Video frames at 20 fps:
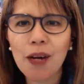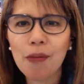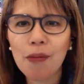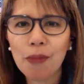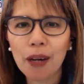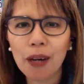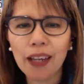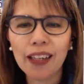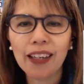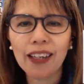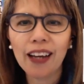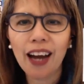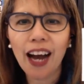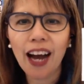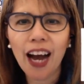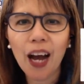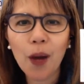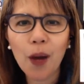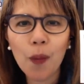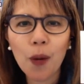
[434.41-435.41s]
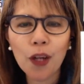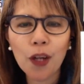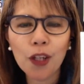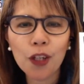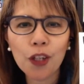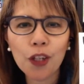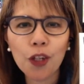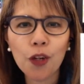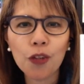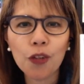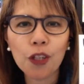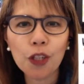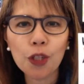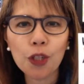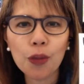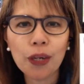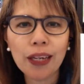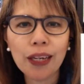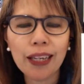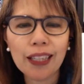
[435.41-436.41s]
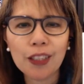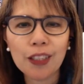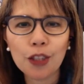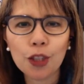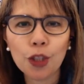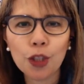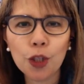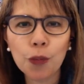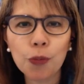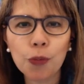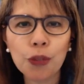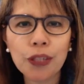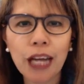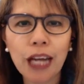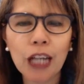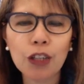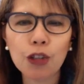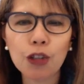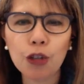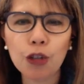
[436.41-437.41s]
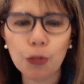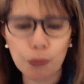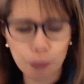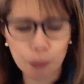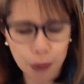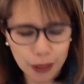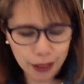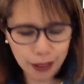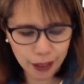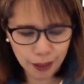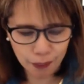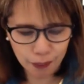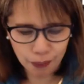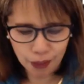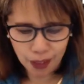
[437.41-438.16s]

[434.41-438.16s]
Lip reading: But I want you to know that you are a supernatural being